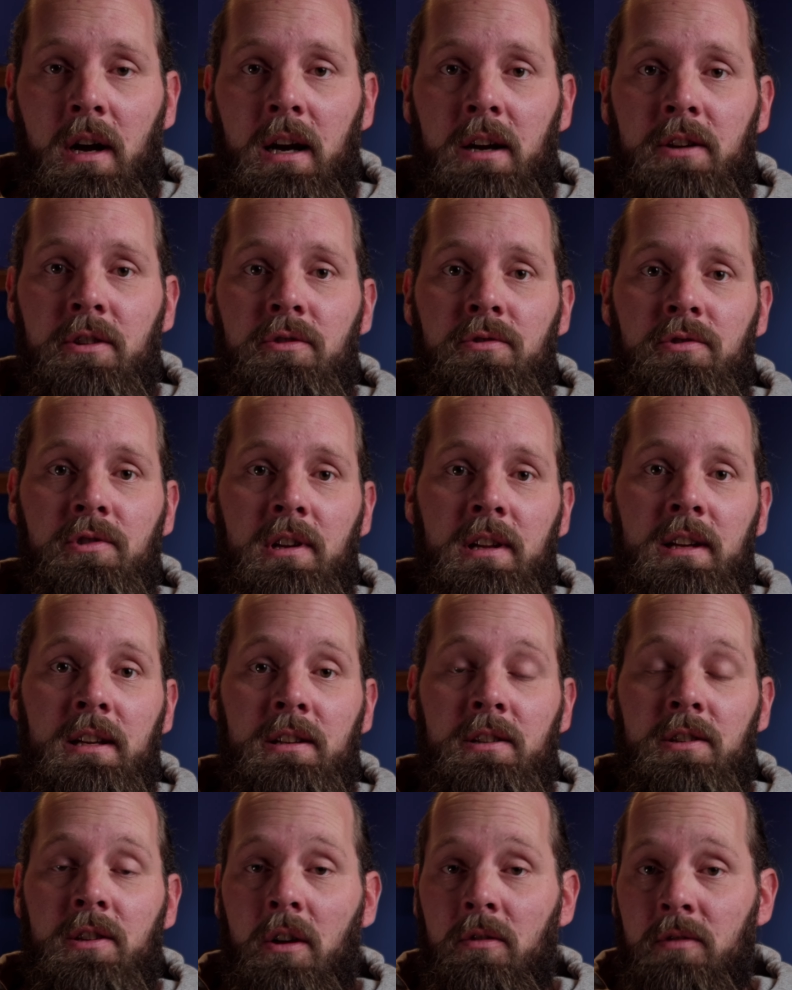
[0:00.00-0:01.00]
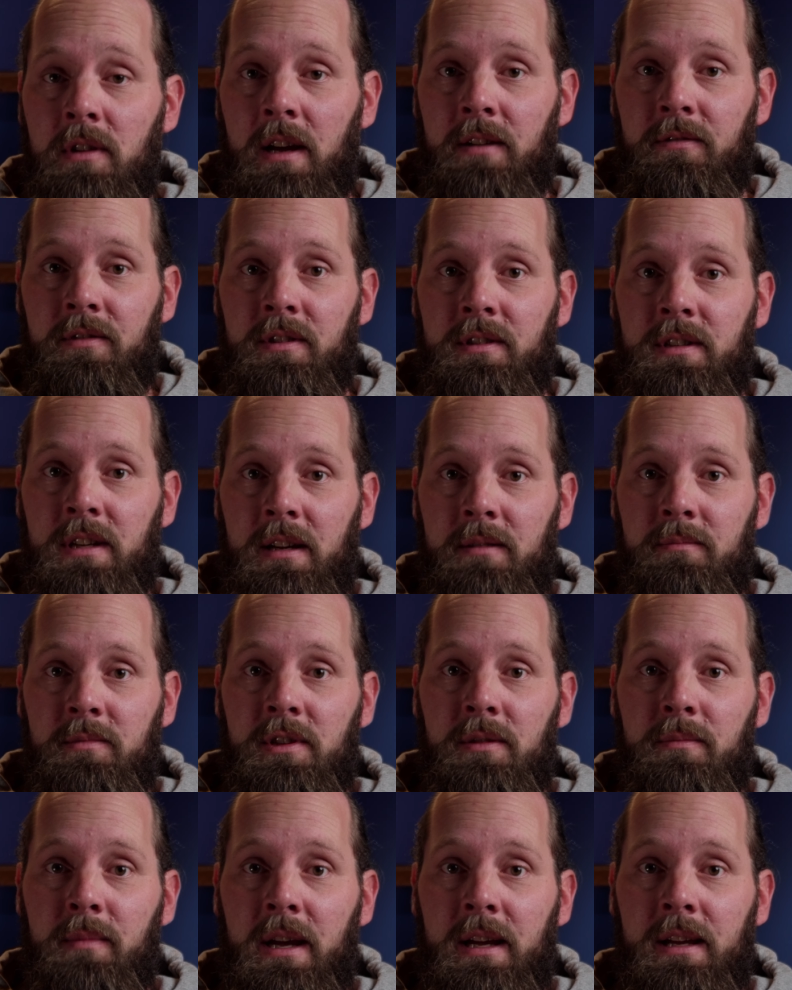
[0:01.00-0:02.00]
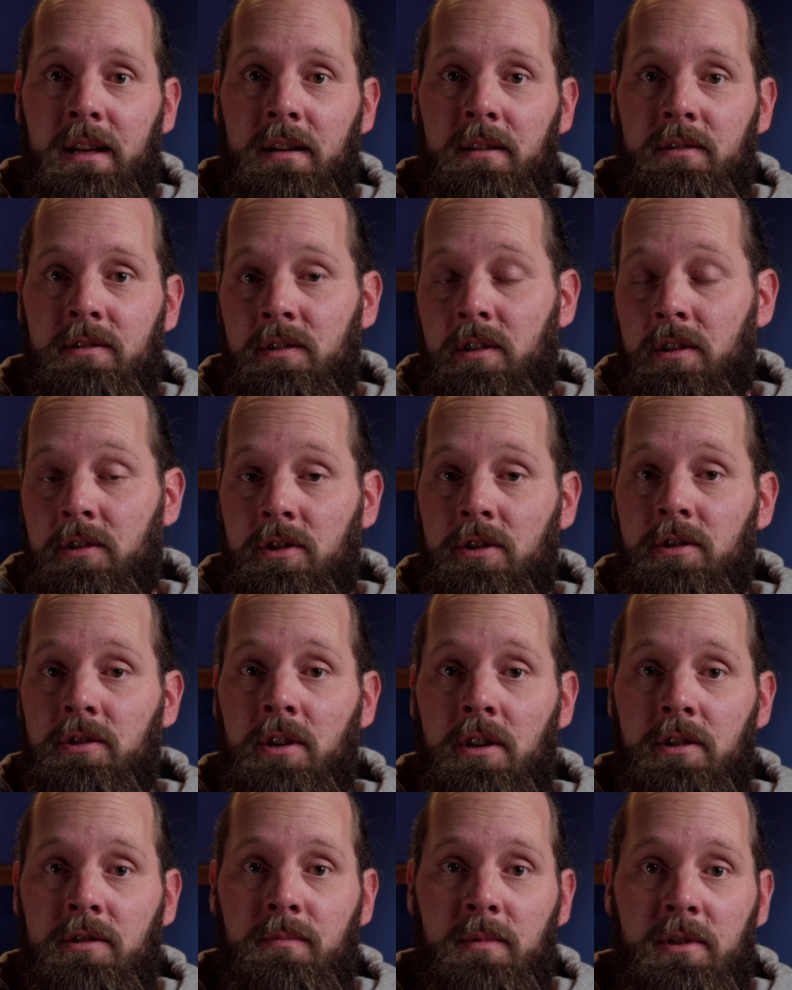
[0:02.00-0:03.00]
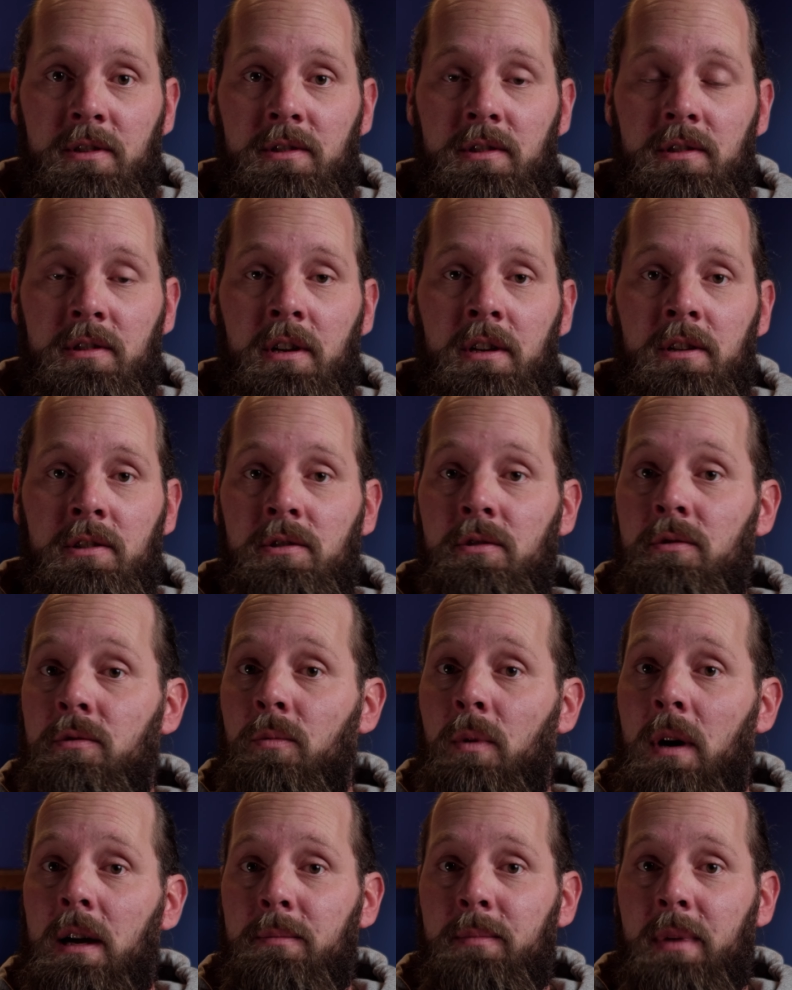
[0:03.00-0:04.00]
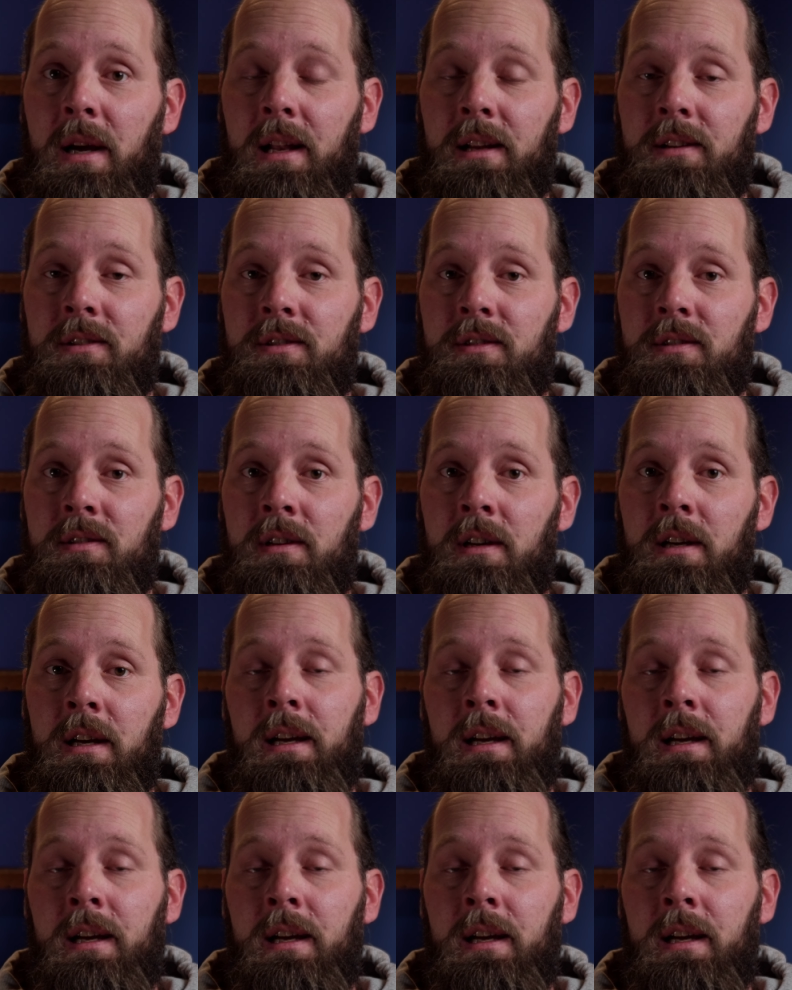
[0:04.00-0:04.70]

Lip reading: I usually don't have the time to make such adjustments to the white balance.